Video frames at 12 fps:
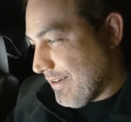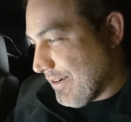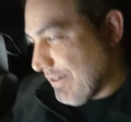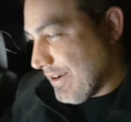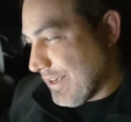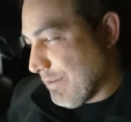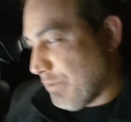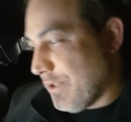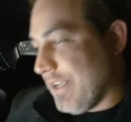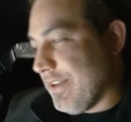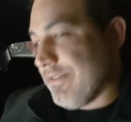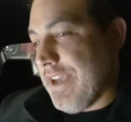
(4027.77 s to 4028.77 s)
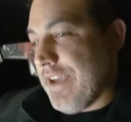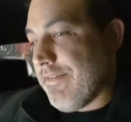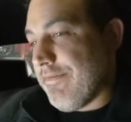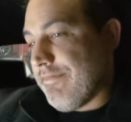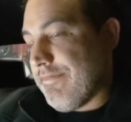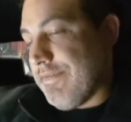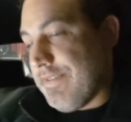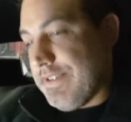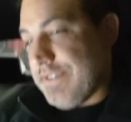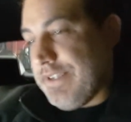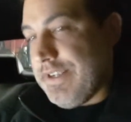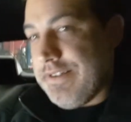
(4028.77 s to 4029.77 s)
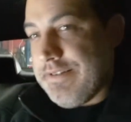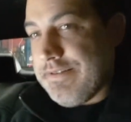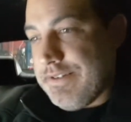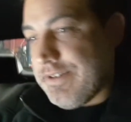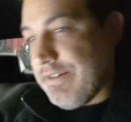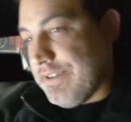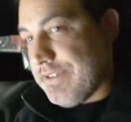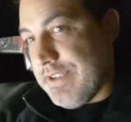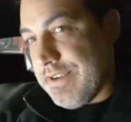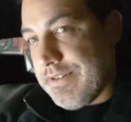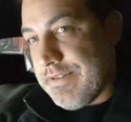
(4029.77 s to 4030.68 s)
Right, complete. Okay, well, let's see. Let's start this thing.